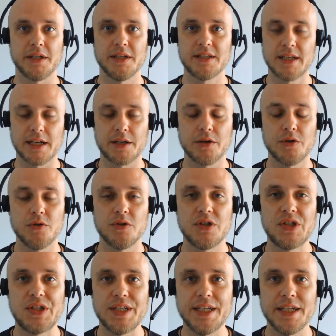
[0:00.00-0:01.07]
It's like you're
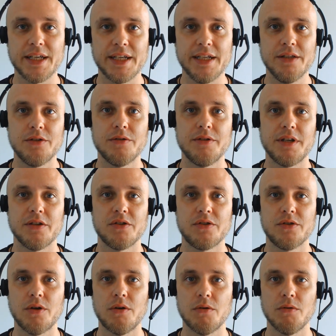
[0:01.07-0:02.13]
seeing into their
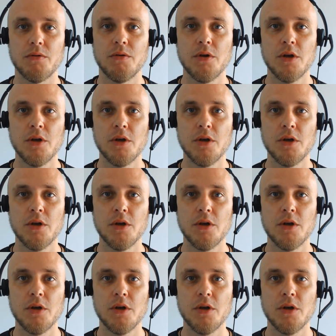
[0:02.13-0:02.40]
soul.